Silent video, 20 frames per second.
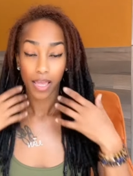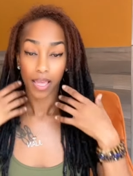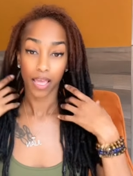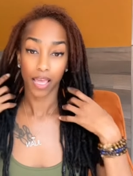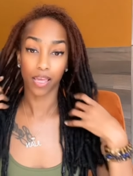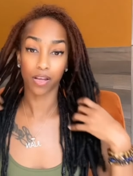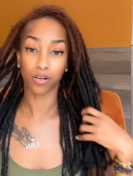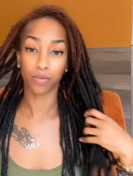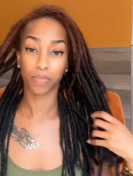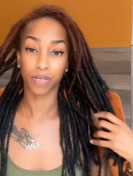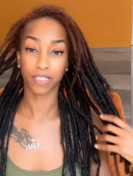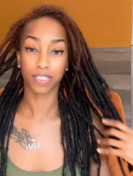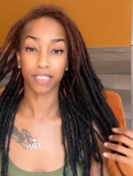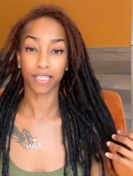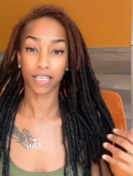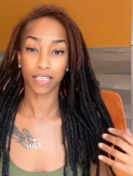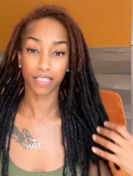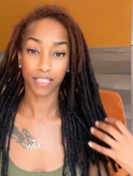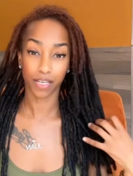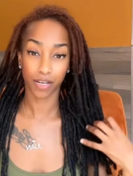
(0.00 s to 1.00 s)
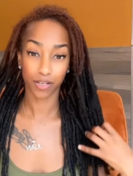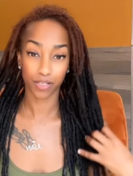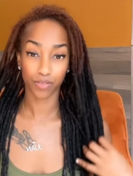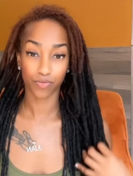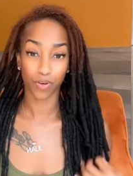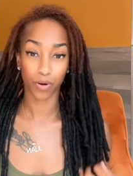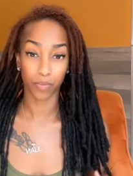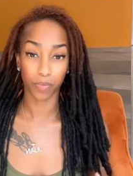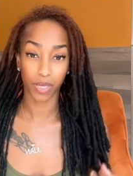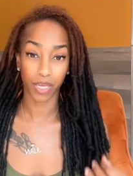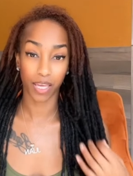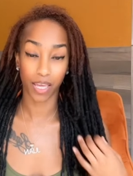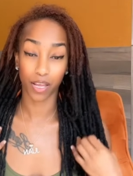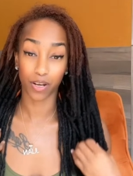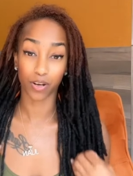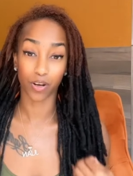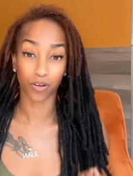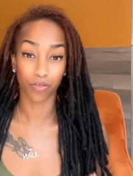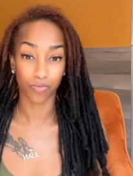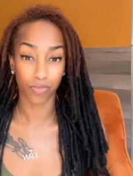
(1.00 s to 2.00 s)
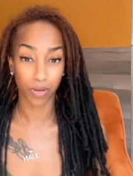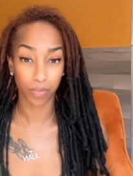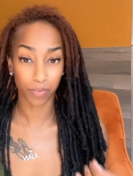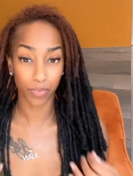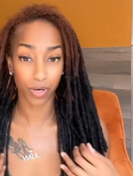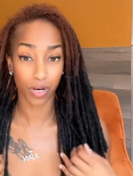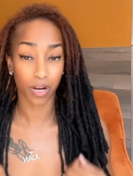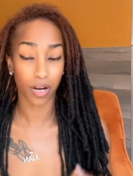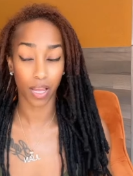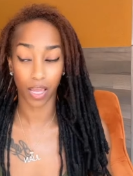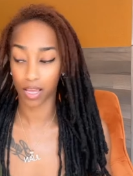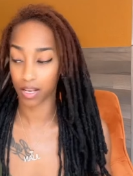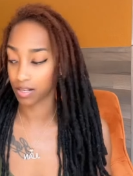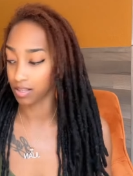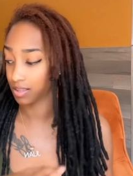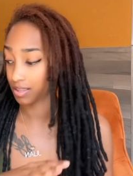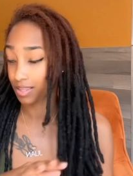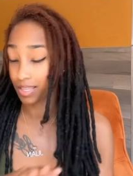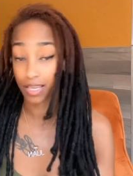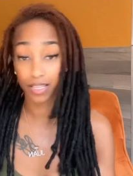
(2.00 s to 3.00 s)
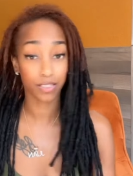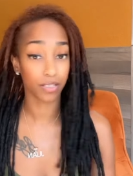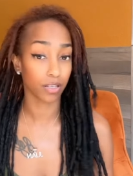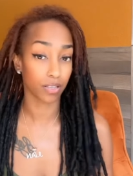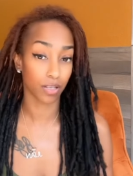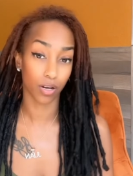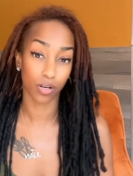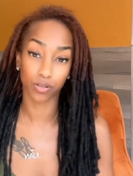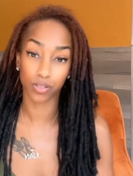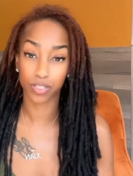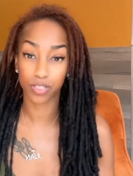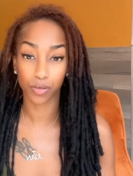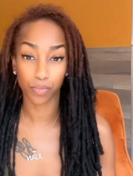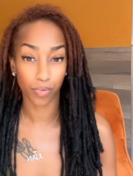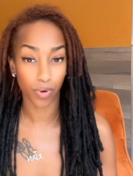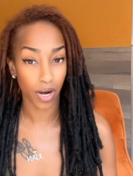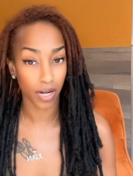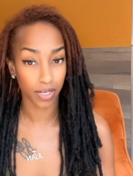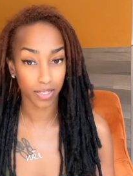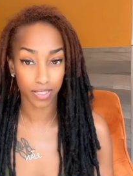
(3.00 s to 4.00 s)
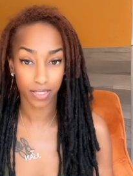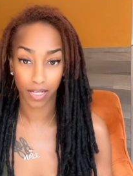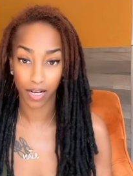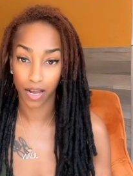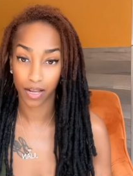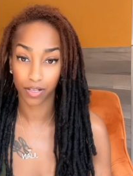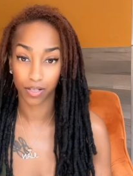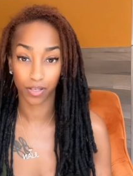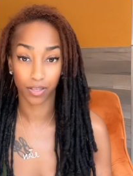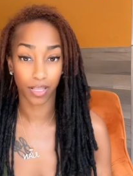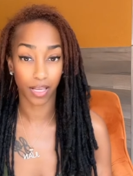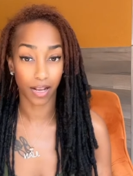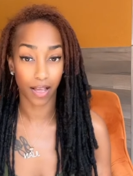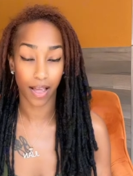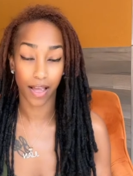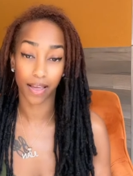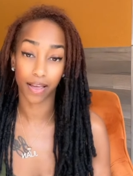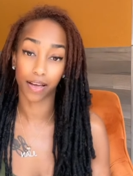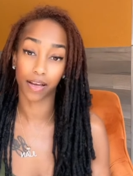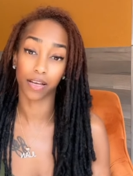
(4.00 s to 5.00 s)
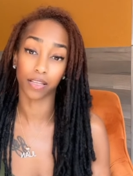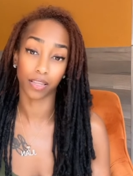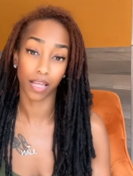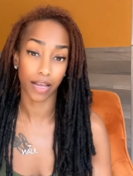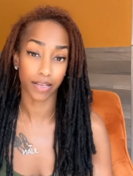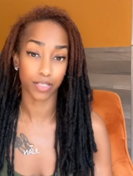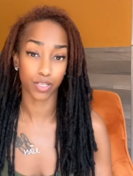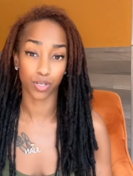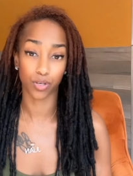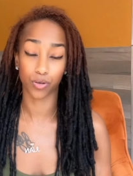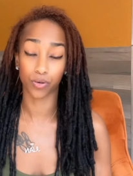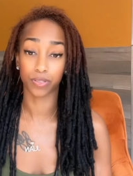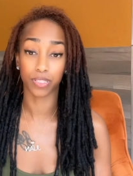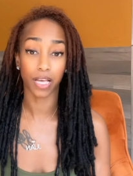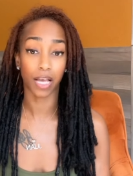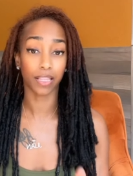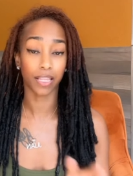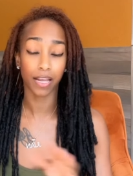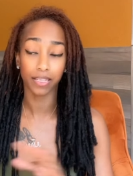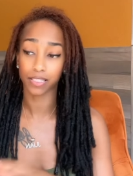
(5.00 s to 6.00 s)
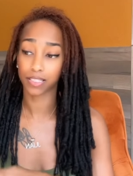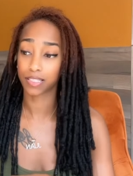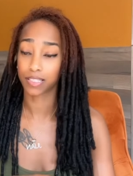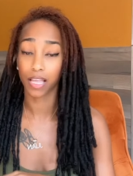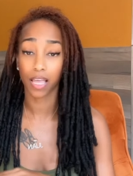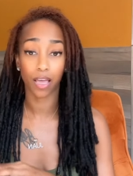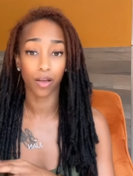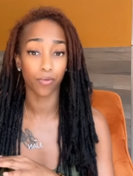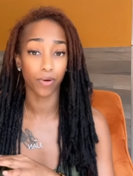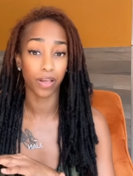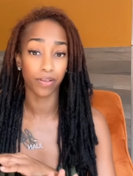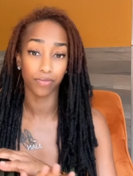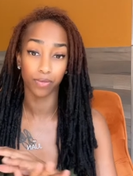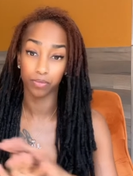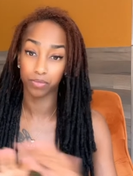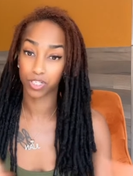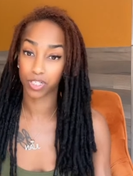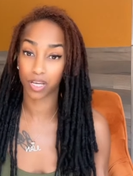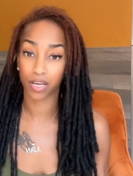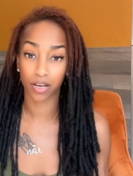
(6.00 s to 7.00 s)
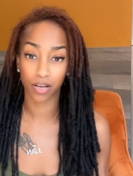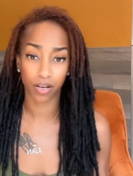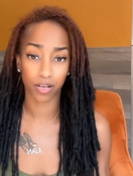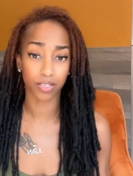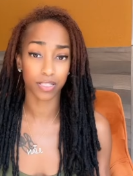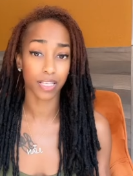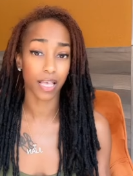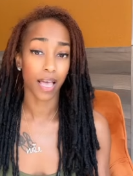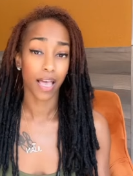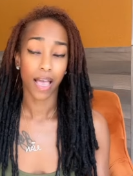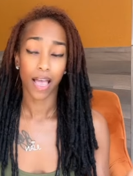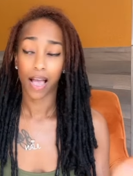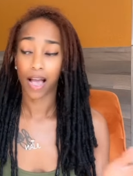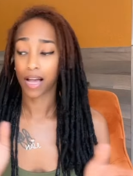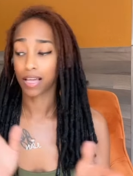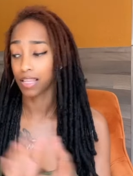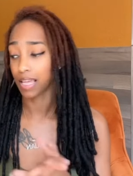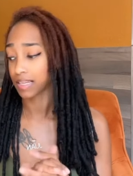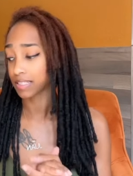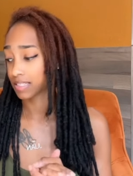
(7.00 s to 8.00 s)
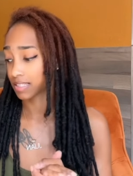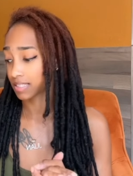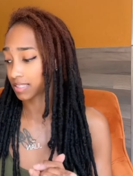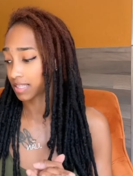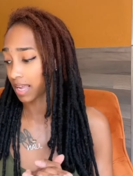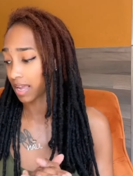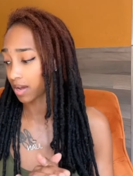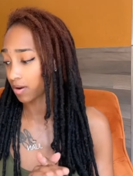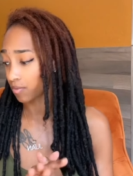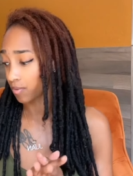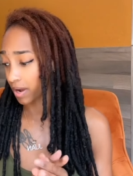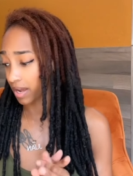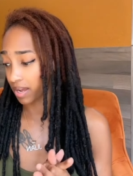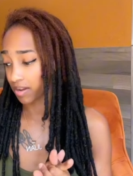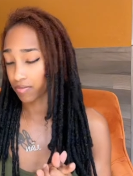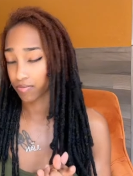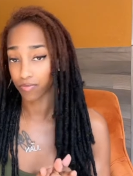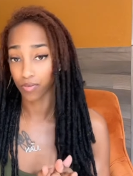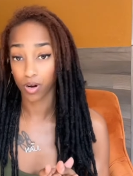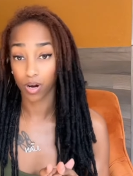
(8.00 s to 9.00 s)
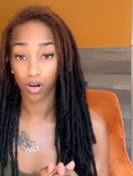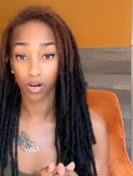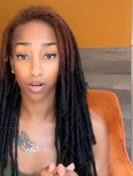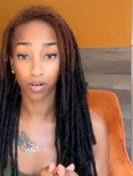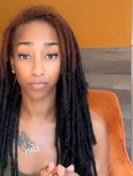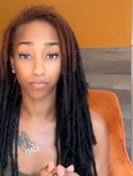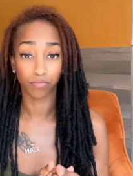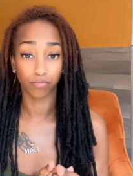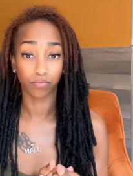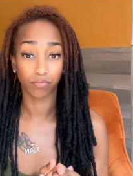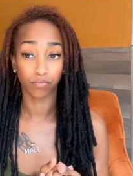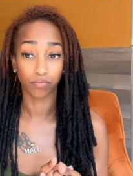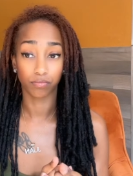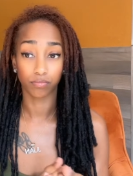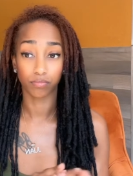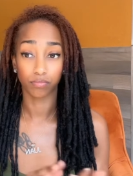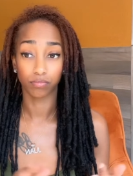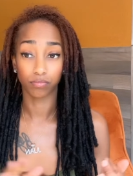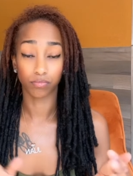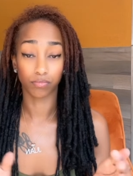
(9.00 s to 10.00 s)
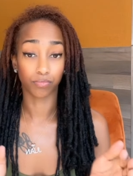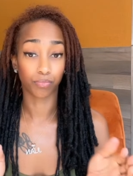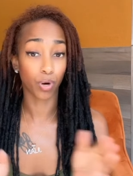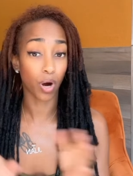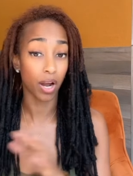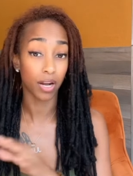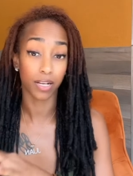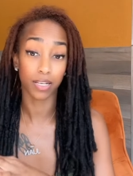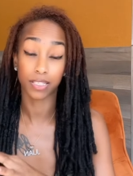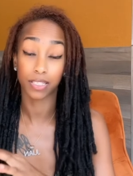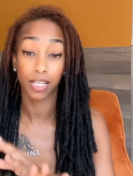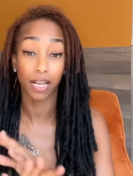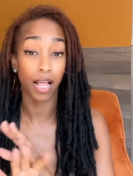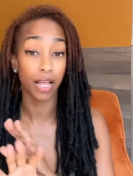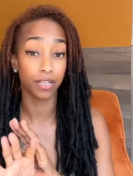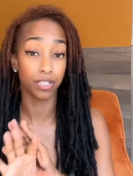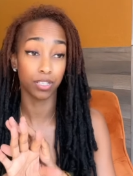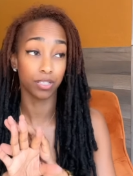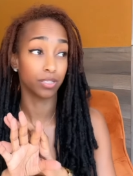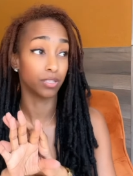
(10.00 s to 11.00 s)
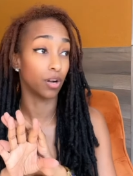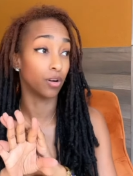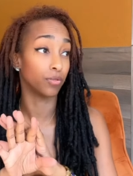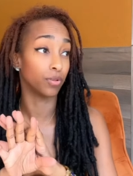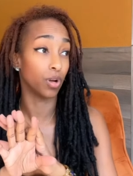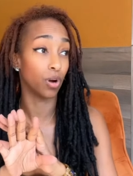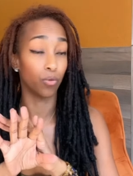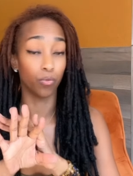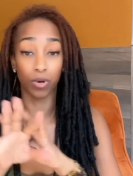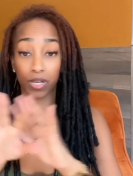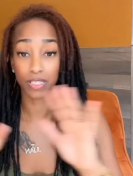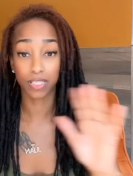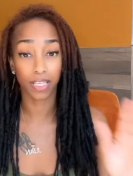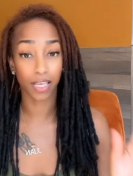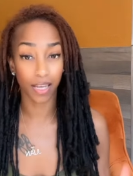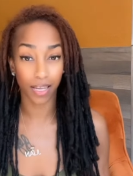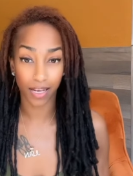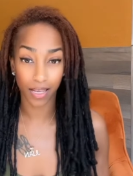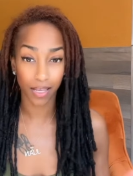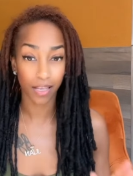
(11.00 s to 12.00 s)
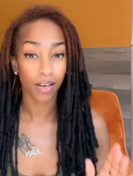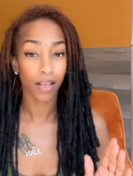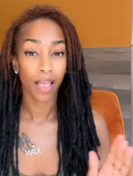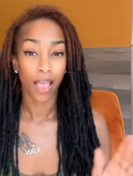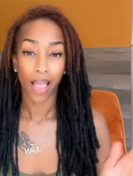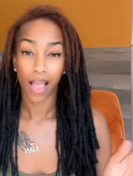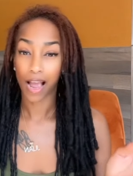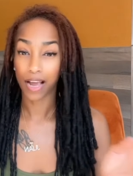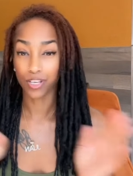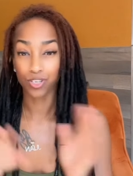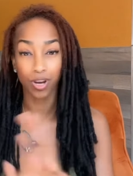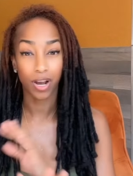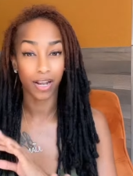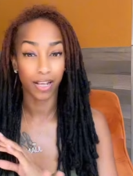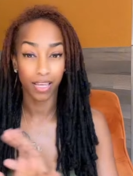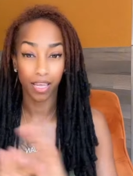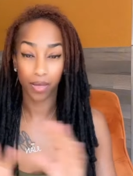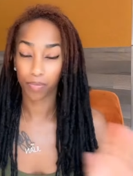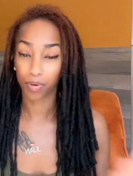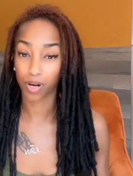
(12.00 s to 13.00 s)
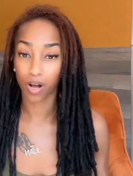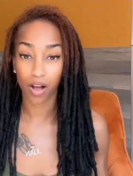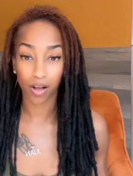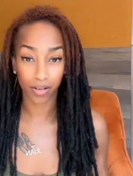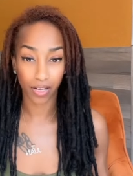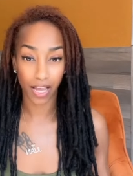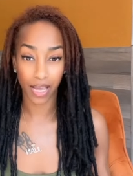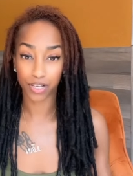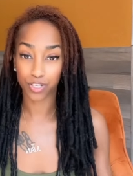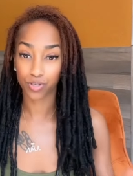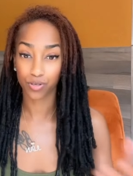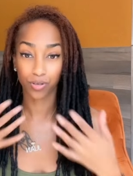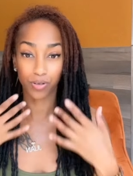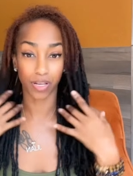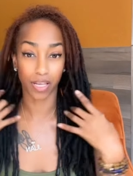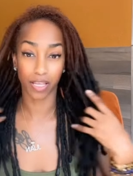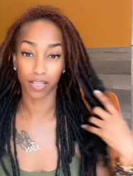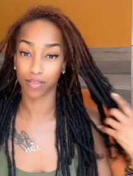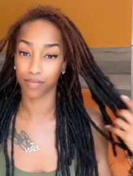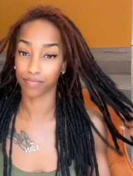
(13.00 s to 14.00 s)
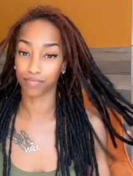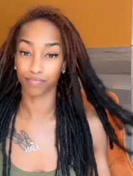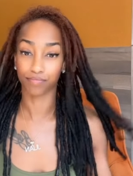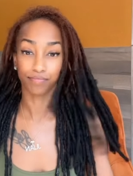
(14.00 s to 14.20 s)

It'll be 6 years for me in November, and these are the only 2 products that I like to use. I like to stay away from gels. I like to stay away from products that I just don't know what's in it. I try to keep it all natural, and